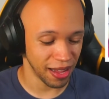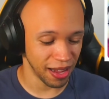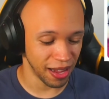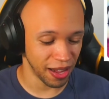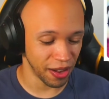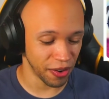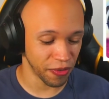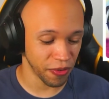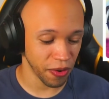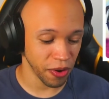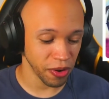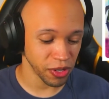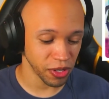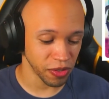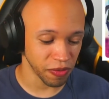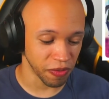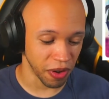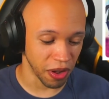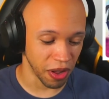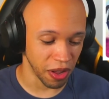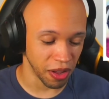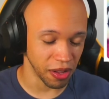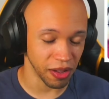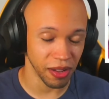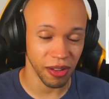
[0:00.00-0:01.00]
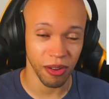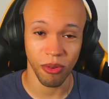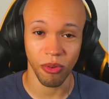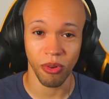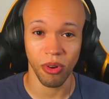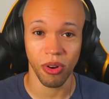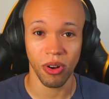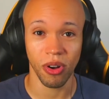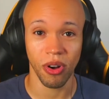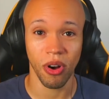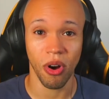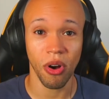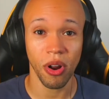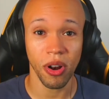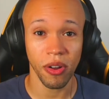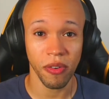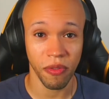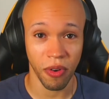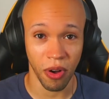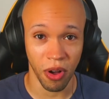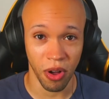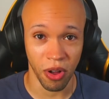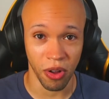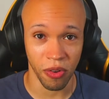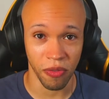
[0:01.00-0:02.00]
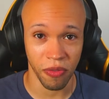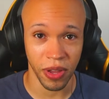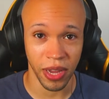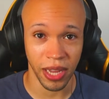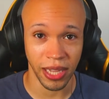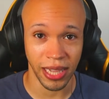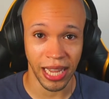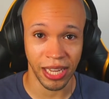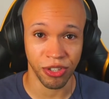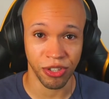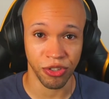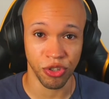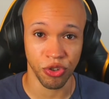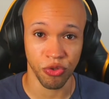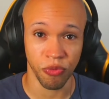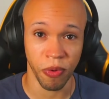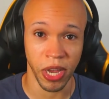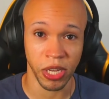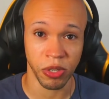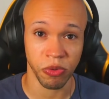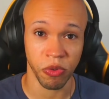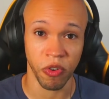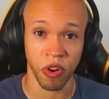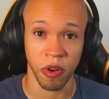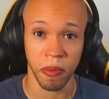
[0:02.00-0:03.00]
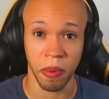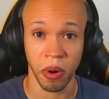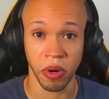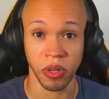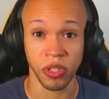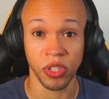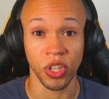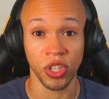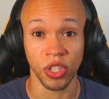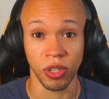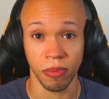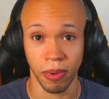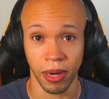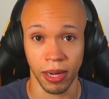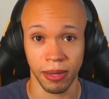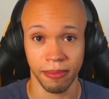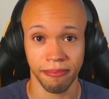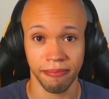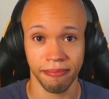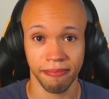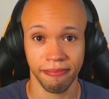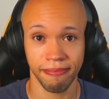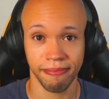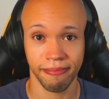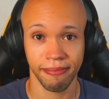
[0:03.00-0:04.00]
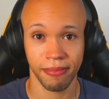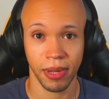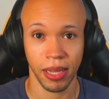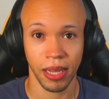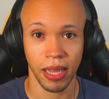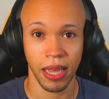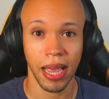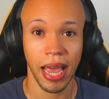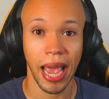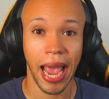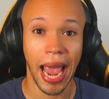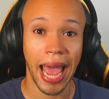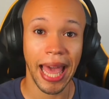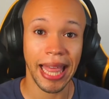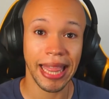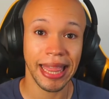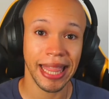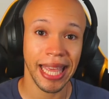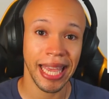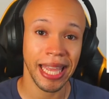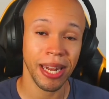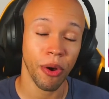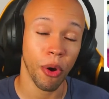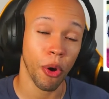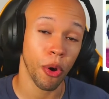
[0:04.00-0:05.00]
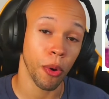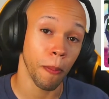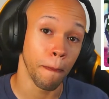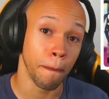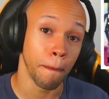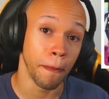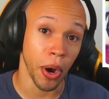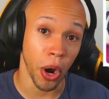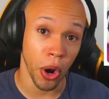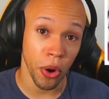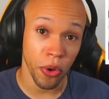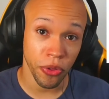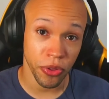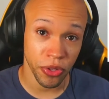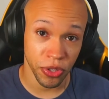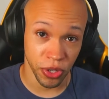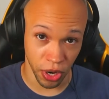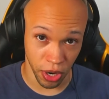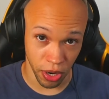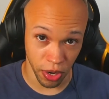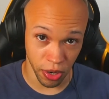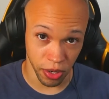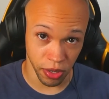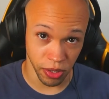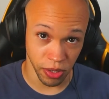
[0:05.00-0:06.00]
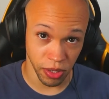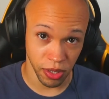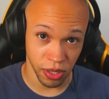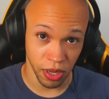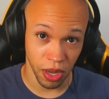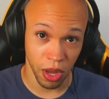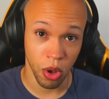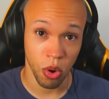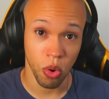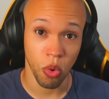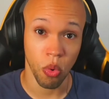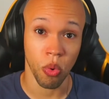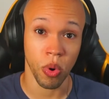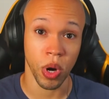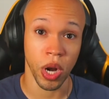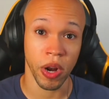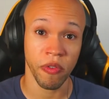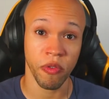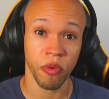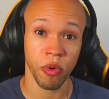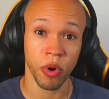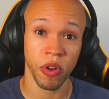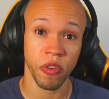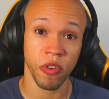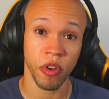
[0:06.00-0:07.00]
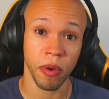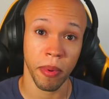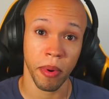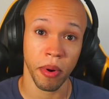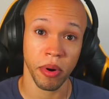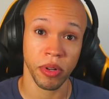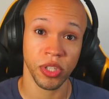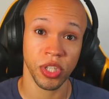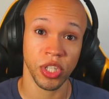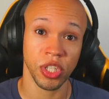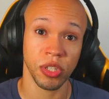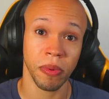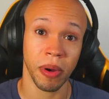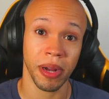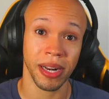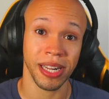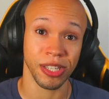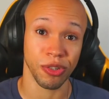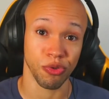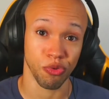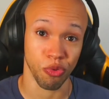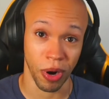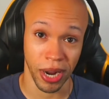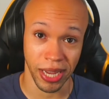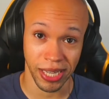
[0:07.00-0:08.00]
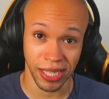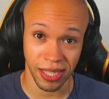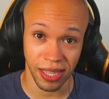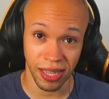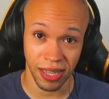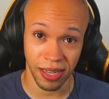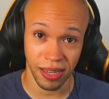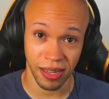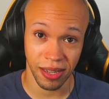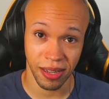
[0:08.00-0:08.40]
First of all, on Evolve, he allows you to rest one of your opponent's Digimon. And then on both turns, whenever one of your opponent's Digimon is rested,